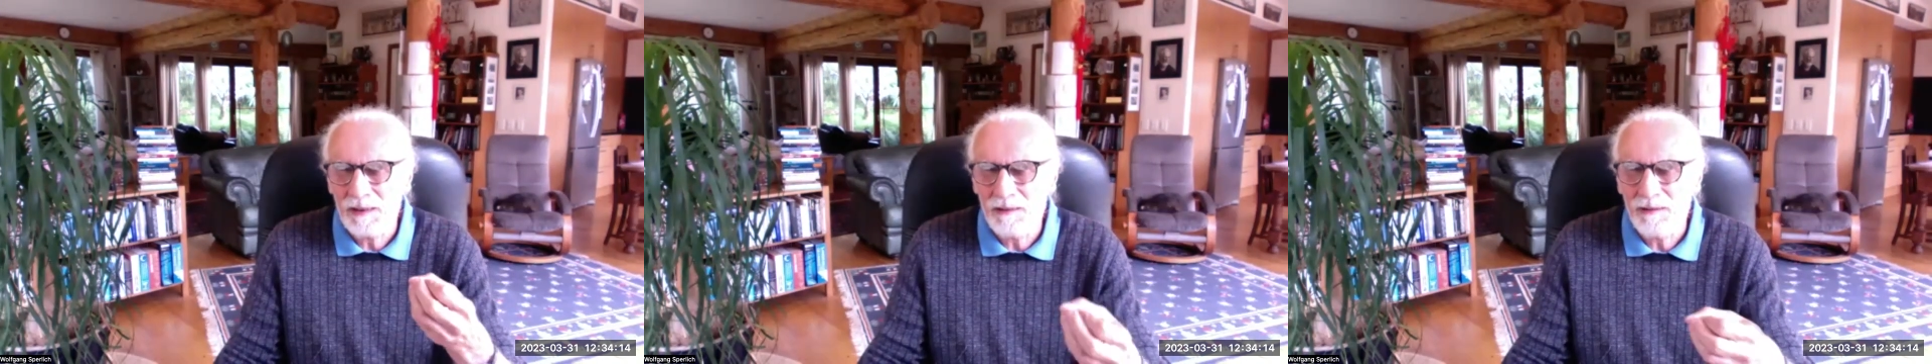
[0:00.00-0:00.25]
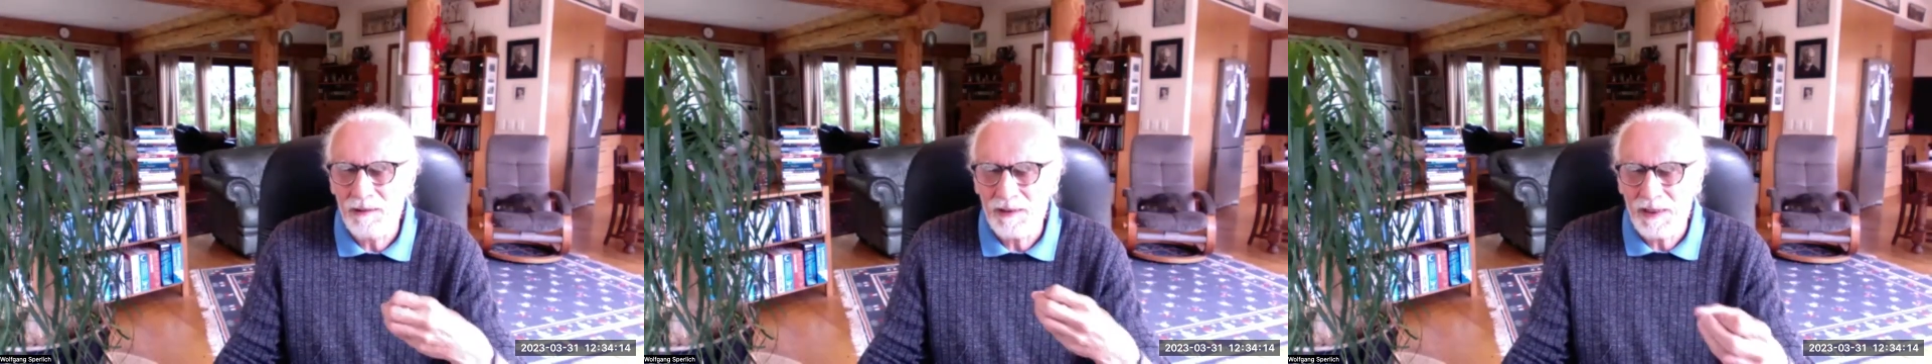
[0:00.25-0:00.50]

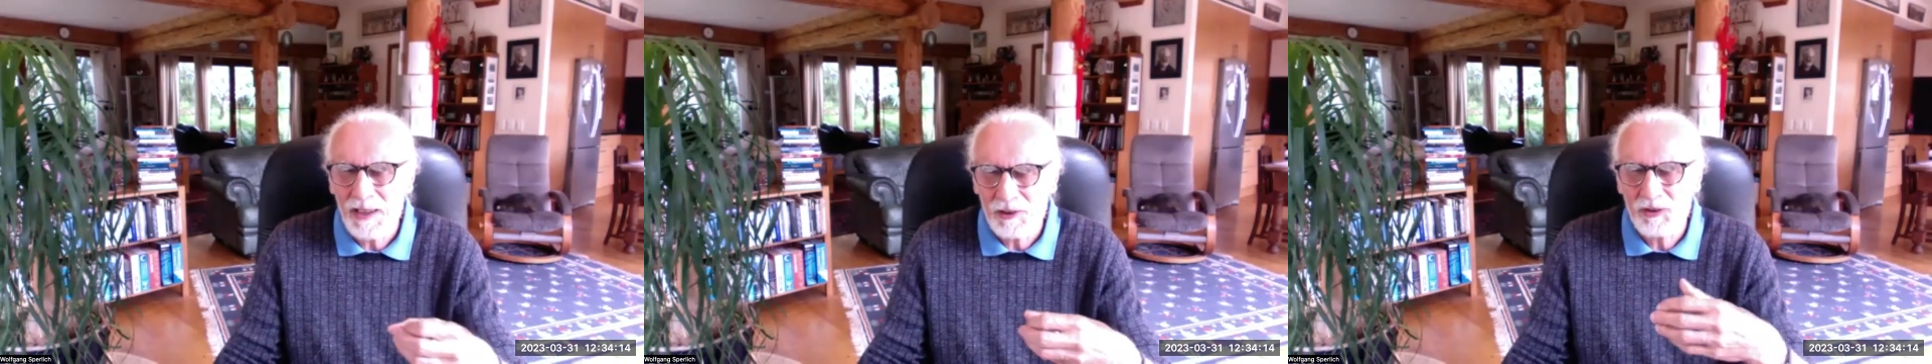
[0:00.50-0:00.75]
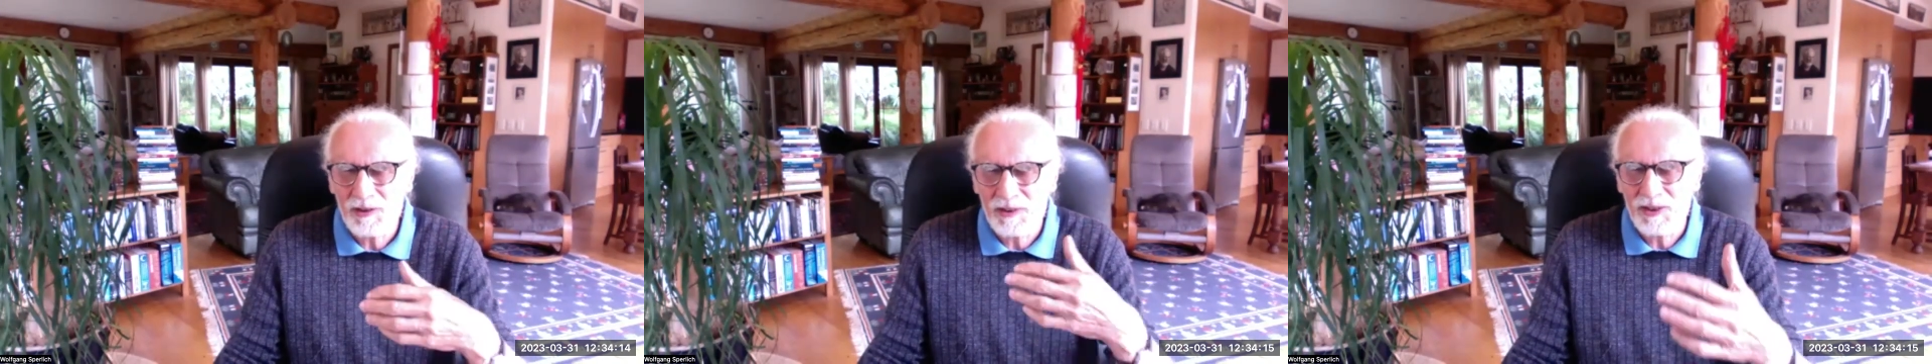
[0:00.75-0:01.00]
all
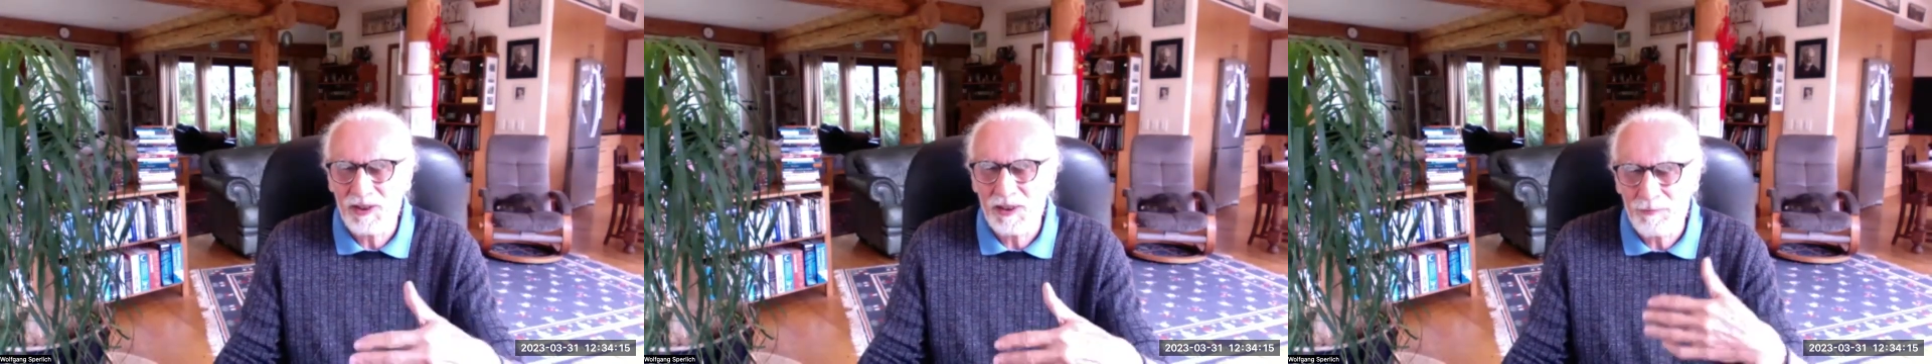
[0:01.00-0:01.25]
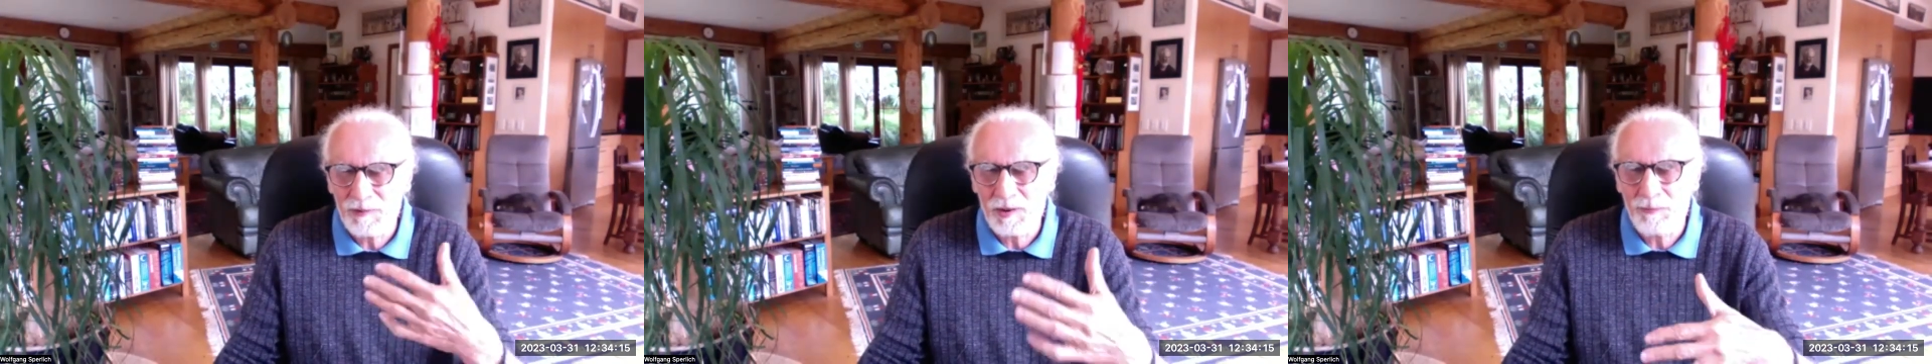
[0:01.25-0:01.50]
actions
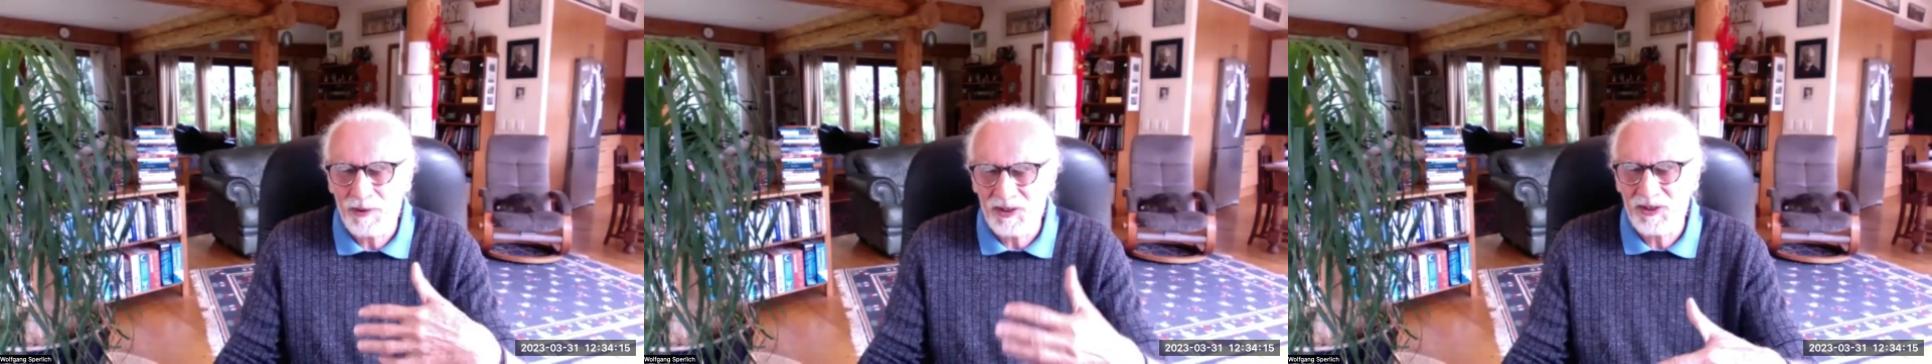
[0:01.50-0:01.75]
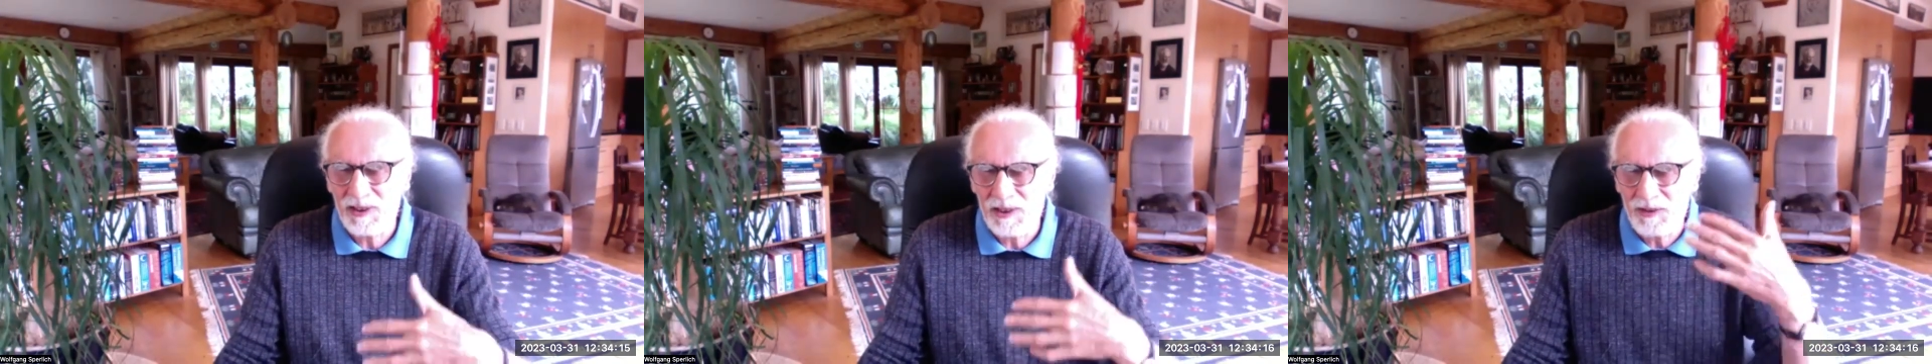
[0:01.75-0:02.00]
seem to
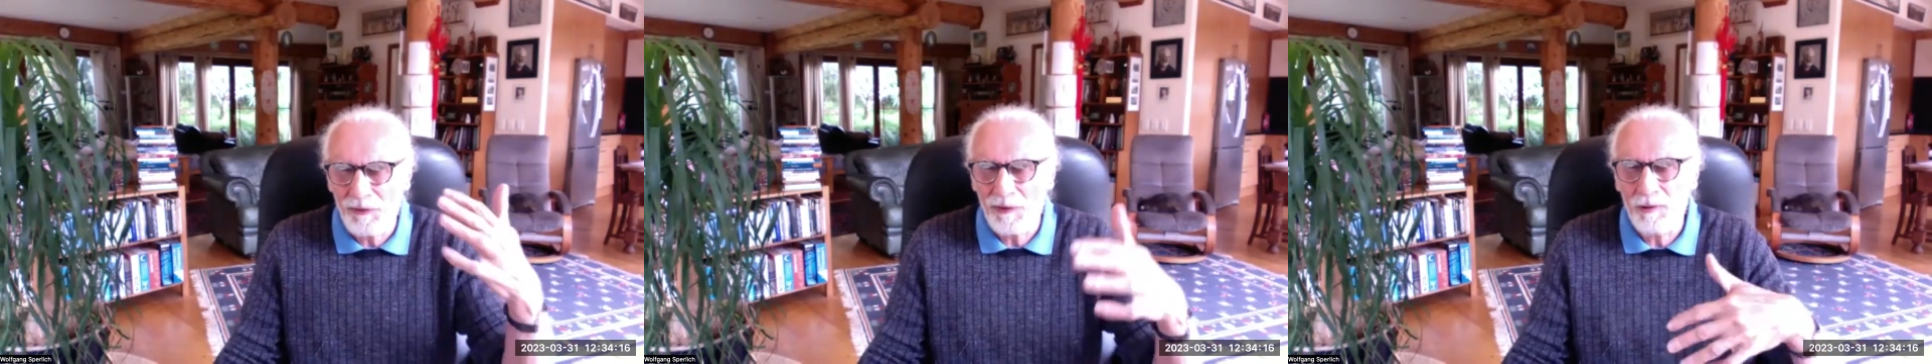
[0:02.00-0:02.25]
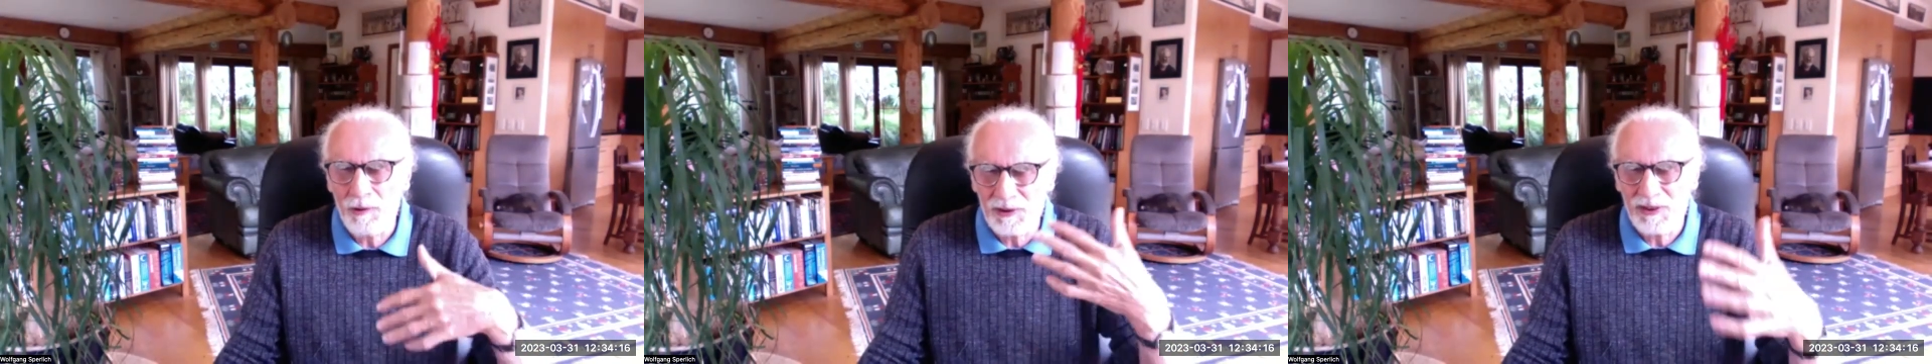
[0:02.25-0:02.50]
precede
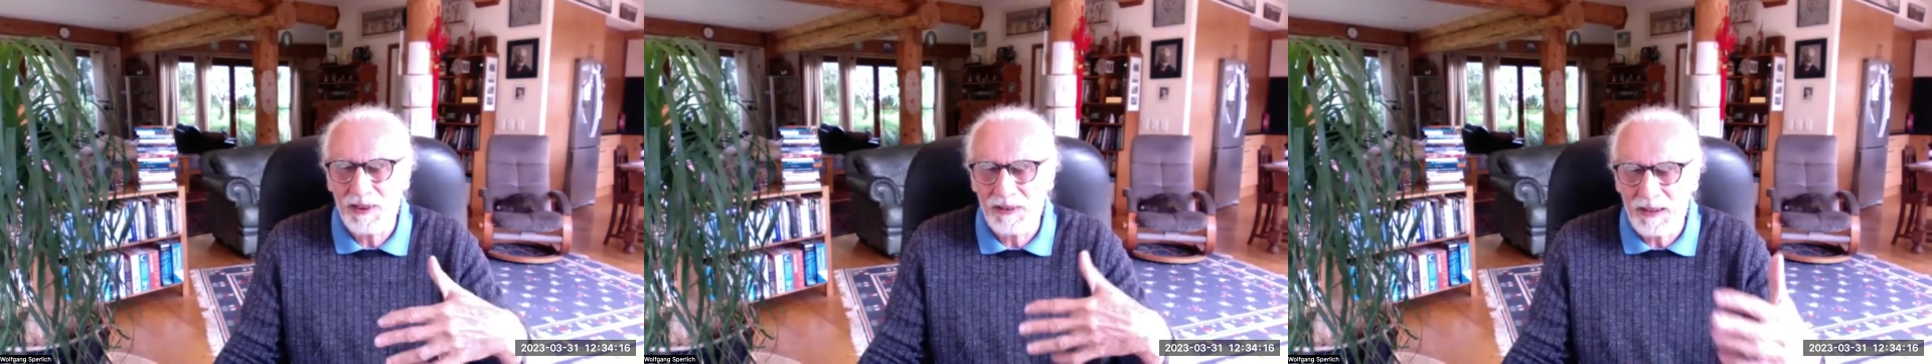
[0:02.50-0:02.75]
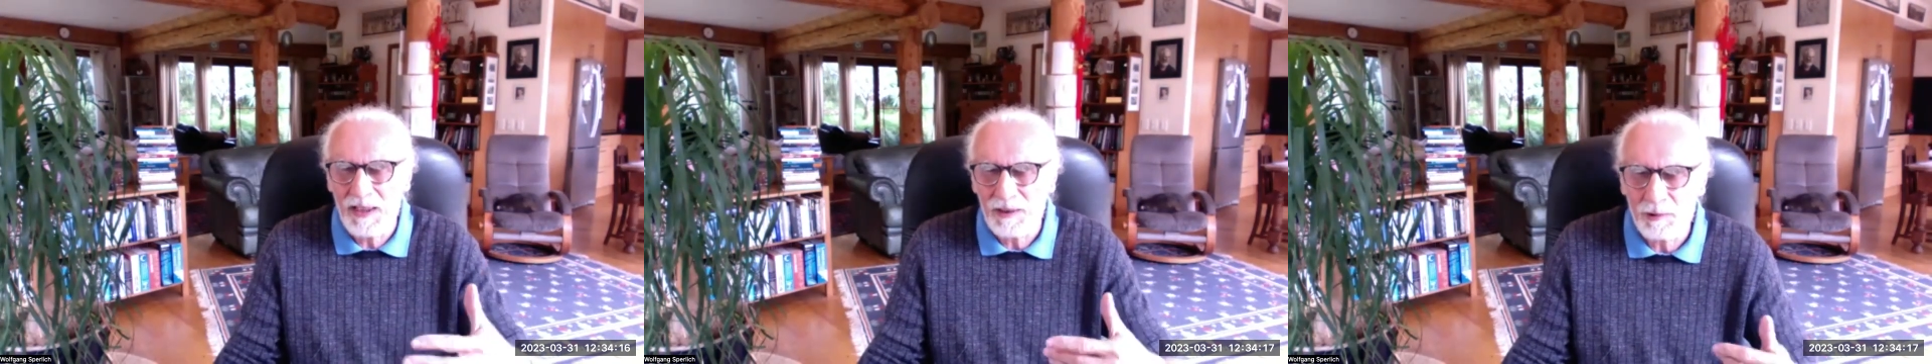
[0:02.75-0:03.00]
thought and
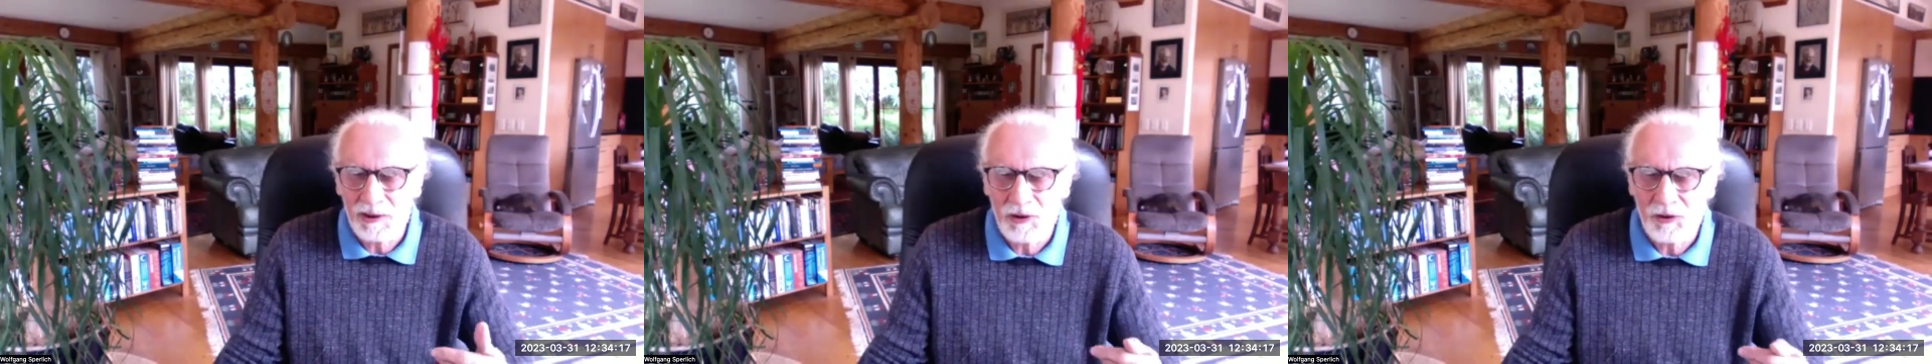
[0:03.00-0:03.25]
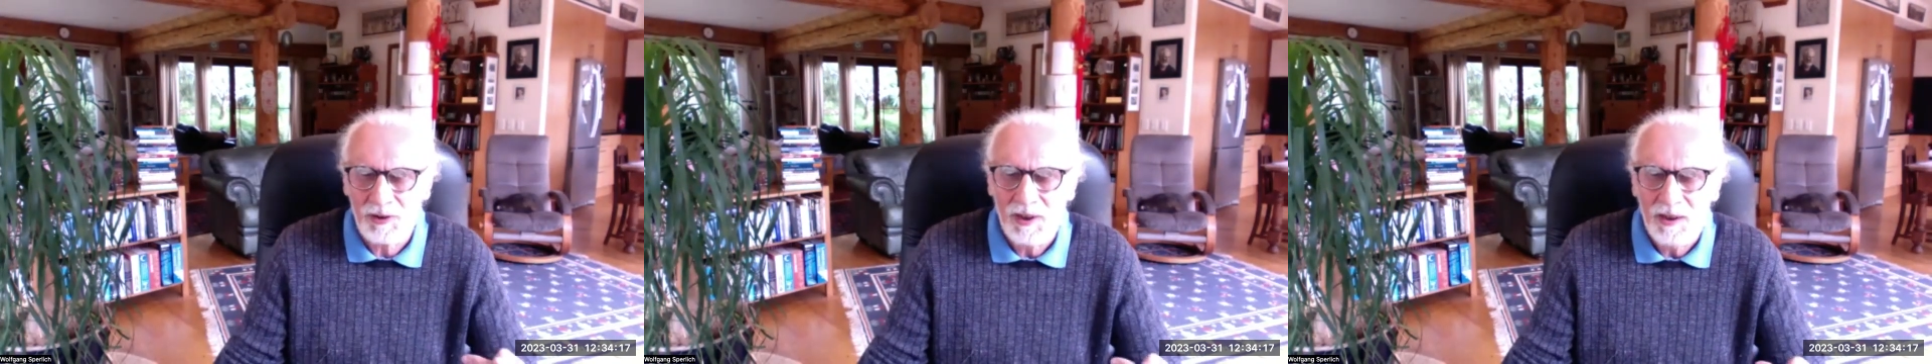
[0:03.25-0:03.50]

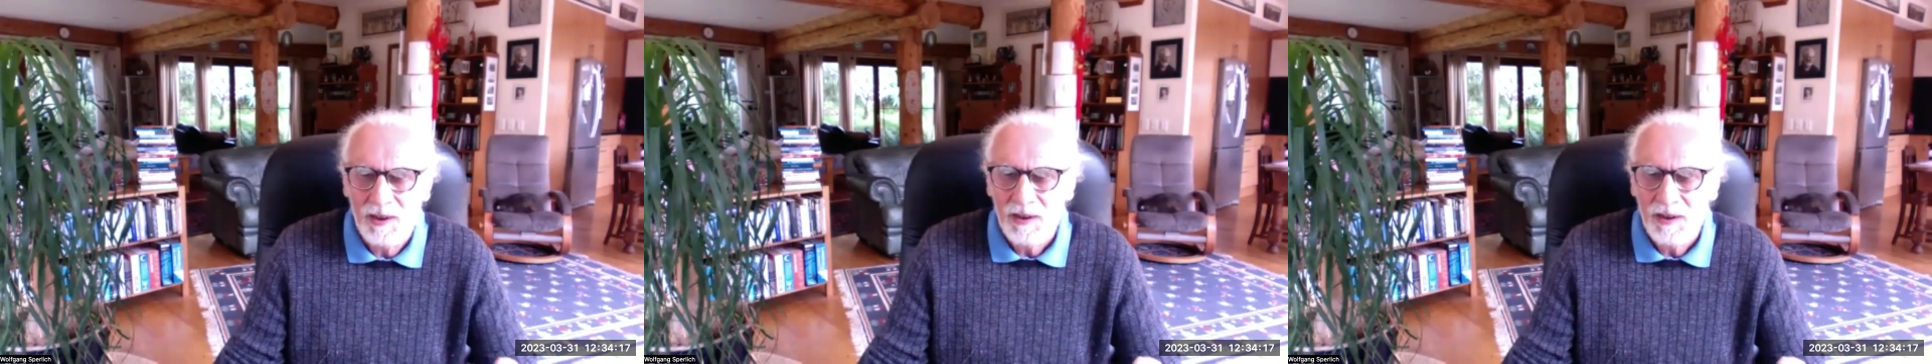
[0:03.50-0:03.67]
language.